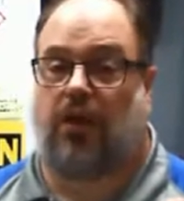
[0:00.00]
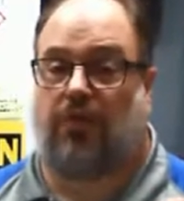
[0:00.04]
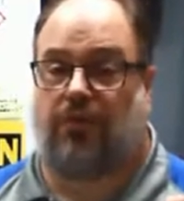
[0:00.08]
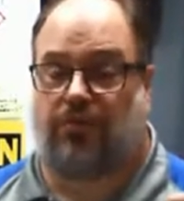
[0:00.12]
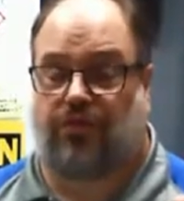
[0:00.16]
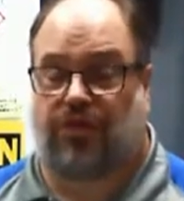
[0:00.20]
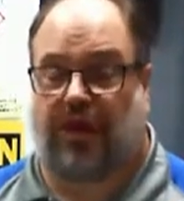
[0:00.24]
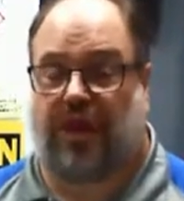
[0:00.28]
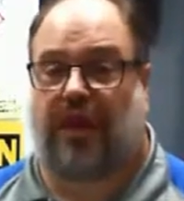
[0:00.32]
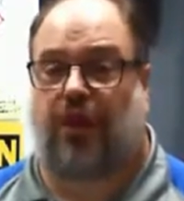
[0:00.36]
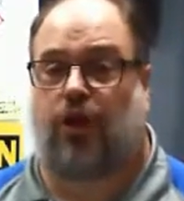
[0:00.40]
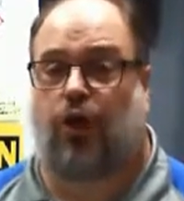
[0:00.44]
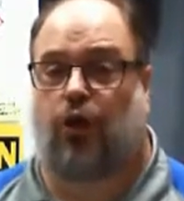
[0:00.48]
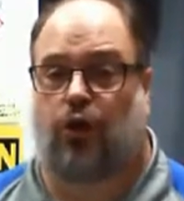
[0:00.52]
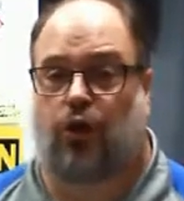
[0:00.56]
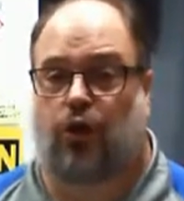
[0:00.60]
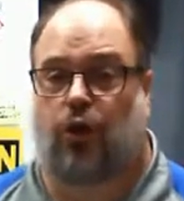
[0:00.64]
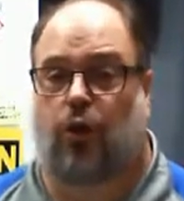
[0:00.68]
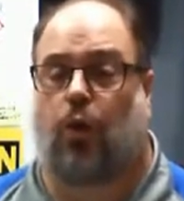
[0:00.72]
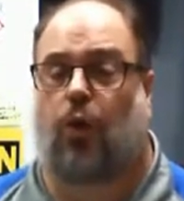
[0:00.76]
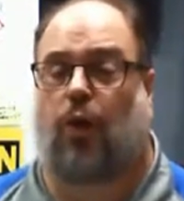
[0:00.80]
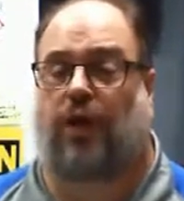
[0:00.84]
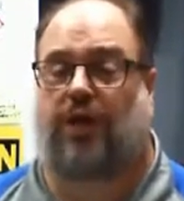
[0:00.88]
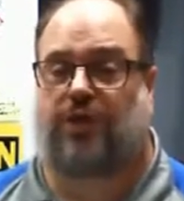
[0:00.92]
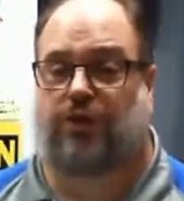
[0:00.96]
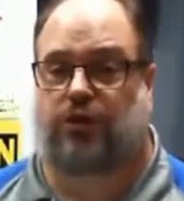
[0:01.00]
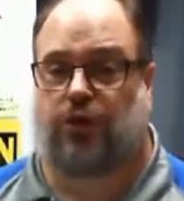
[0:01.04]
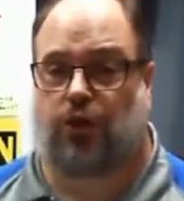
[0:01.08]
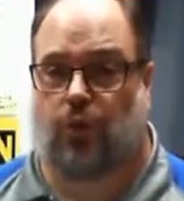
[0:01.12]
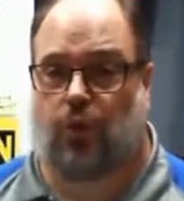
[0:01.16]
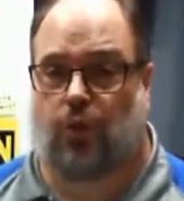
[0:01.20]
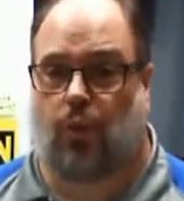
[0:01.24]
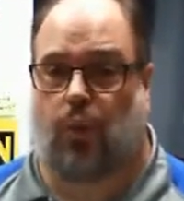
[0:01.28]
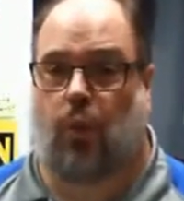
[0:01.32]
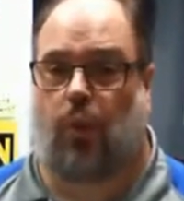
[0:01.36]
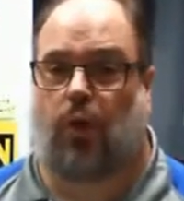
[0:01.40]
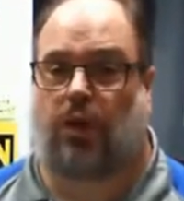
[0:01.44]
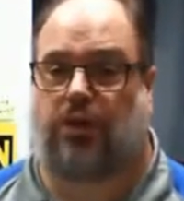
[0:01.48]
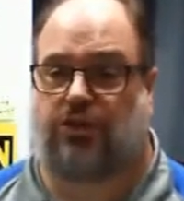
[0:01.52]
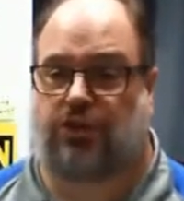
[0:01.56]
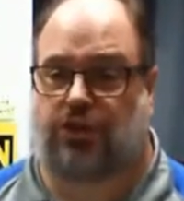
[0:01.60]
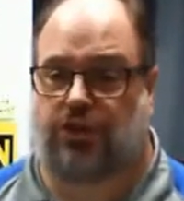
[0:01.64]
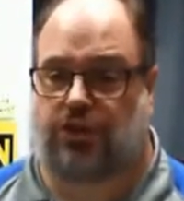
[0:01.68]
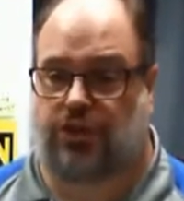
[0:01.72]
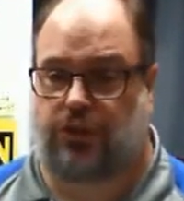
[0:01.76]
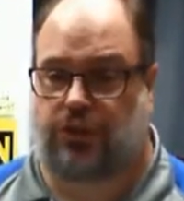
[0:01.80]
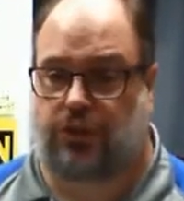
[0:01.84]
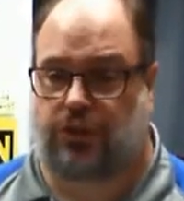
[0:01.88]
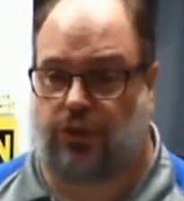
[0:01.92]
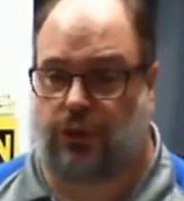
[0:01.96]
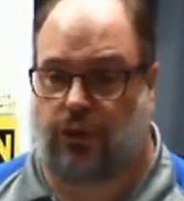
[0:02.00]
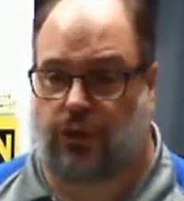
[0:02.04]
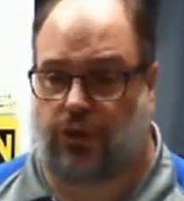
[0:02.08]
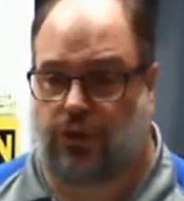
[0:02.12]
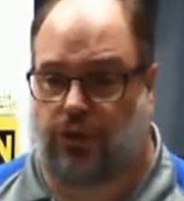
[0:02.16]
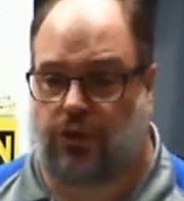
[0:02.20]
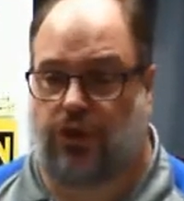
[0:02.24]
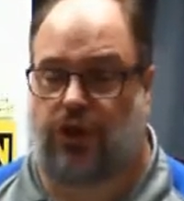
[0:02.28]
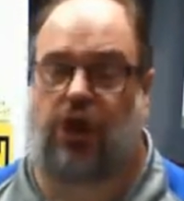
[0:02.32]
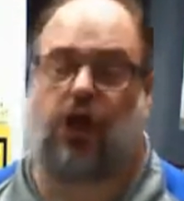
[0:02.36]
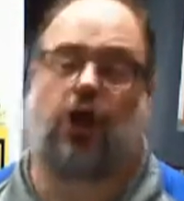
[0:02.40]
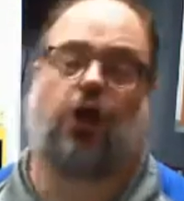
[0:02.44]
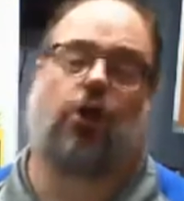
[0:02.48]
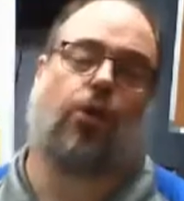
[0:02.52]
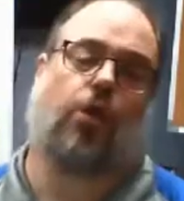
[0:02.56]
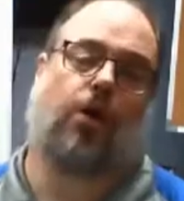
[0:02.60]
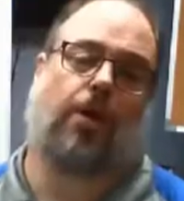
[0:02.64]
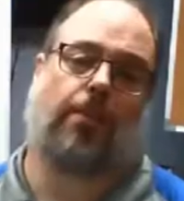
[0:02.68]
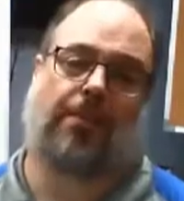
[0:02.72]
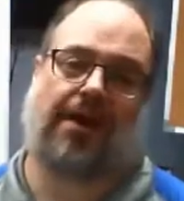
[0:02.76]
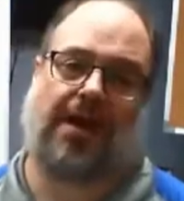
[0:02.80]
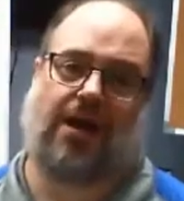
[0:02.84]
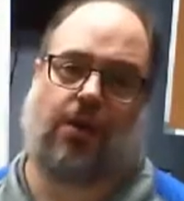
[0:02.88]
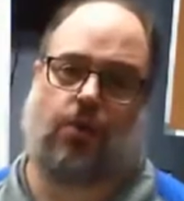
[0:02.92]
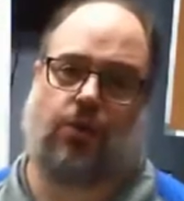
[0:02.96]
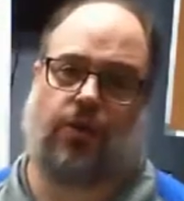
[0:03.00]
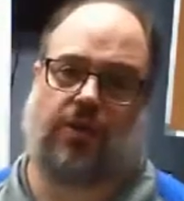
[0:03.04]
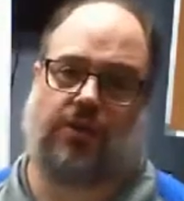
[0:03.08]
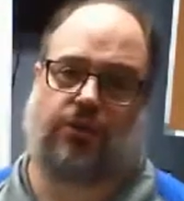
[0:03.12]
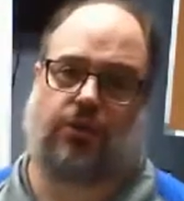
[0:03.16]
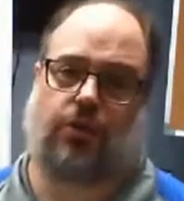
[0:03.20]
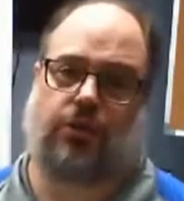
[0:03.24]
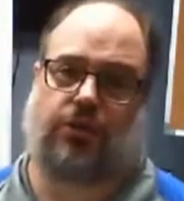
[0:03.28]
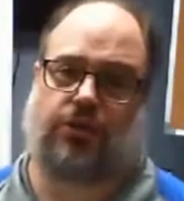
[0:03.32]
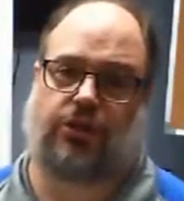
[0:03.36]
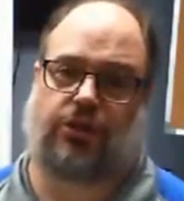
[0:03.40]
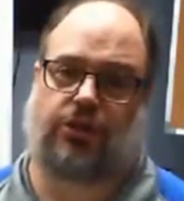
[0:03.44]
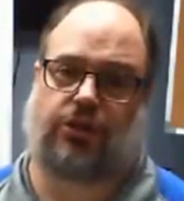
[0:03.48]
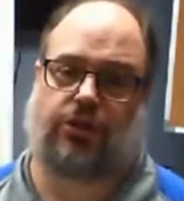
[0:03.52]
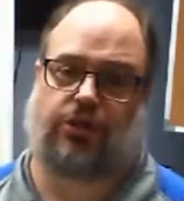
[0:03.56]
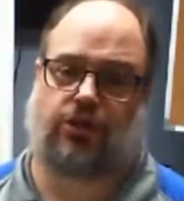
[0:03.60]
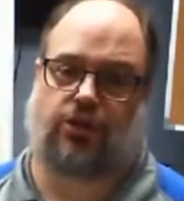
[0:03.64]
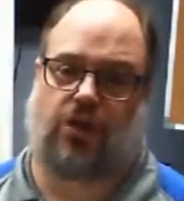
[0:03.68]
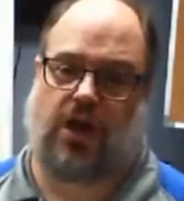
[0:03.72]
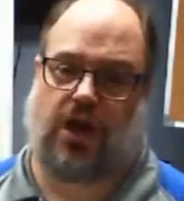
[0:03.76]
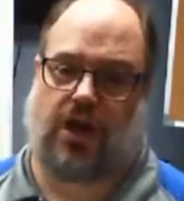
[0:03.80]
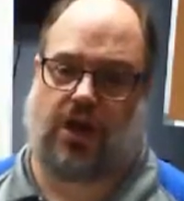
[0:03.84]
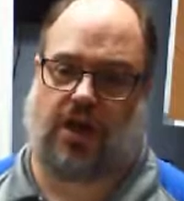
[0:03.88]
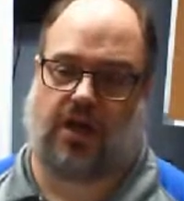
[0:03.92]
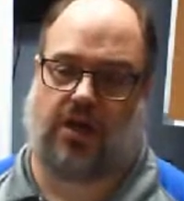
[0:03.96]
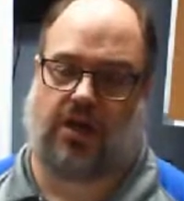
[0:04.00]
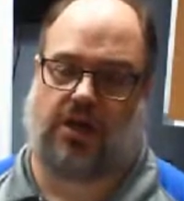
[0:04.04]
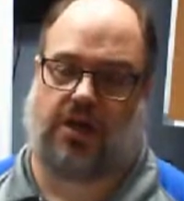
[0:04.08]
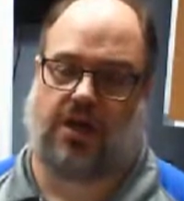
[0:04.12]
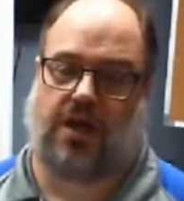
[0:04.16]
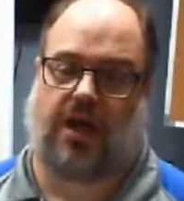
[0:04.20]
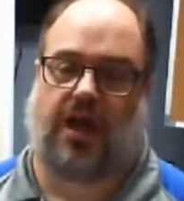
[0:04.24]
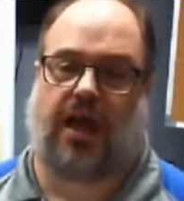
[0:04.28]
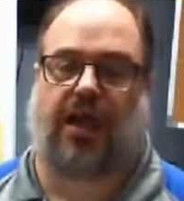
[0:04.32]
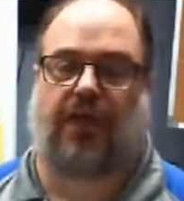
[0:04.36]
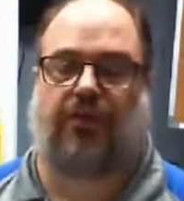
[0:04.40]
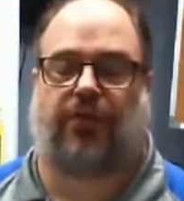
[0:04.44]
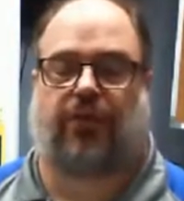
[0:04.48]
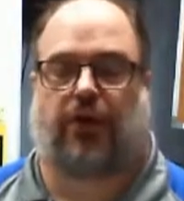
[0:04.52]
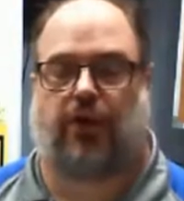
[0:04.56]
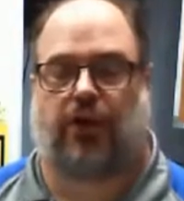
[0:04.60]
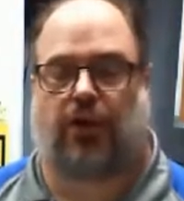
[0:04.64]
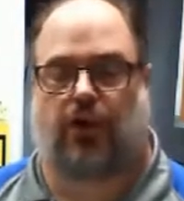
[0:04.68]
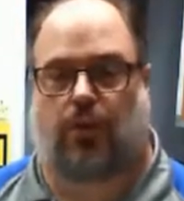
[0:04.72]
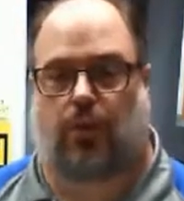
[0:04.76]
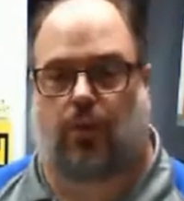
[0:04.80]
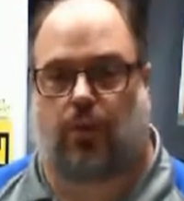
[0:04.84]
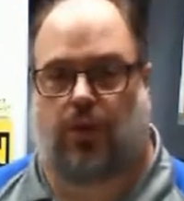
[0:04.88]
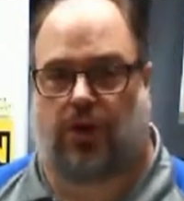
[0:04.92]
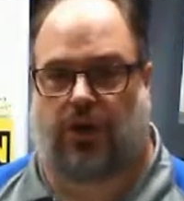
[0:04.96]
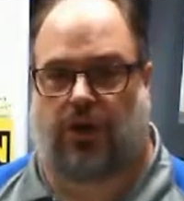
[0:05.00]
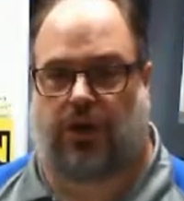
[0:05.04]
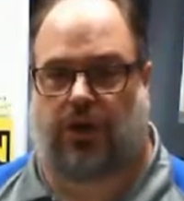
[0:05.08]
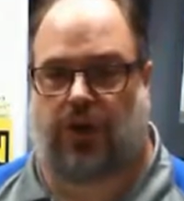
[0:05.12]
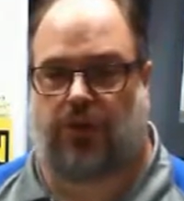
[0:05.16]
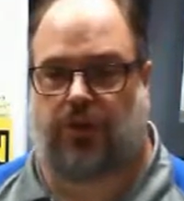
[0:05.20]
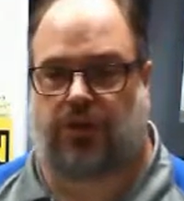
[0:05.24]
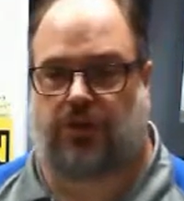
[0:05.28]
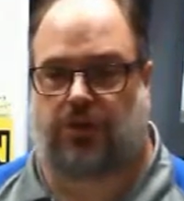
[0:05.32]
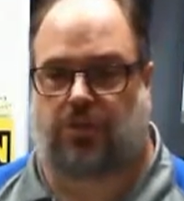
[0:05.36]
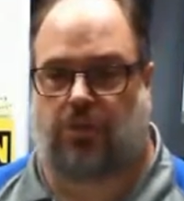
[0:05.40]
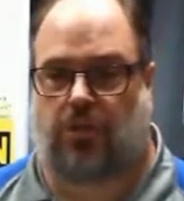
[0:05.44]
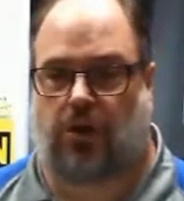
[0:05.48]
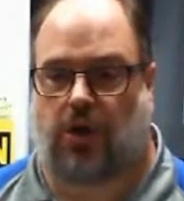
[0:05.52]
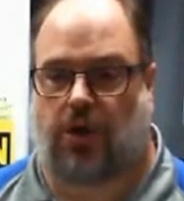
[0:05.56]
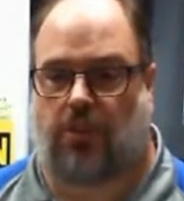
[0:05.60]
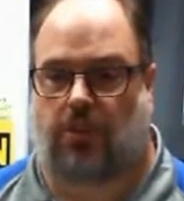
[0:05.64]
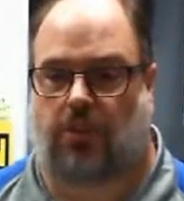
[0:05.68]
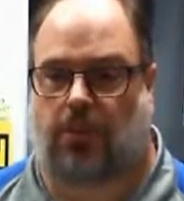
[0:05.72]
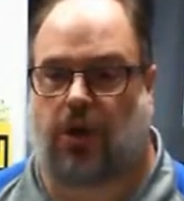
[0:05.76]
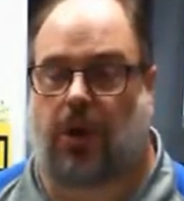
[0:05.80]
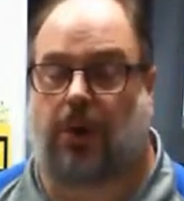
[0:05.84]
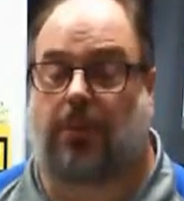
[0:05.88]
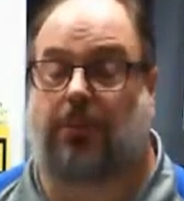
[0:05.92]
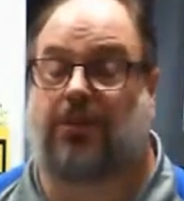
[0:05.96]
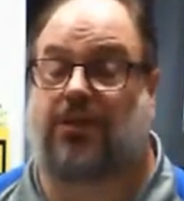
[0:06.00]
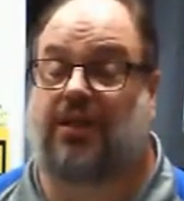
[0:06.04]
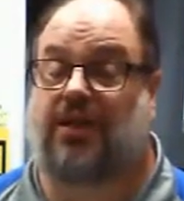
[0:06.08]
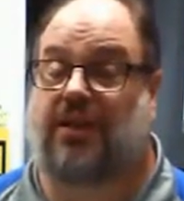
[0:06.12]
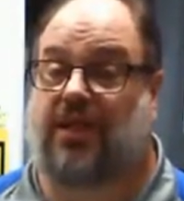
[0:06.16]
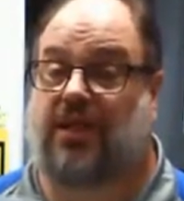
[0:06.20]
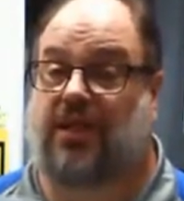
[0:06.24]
they are going to want to know about what's on your truck, and they're going to want to know it's marked properly.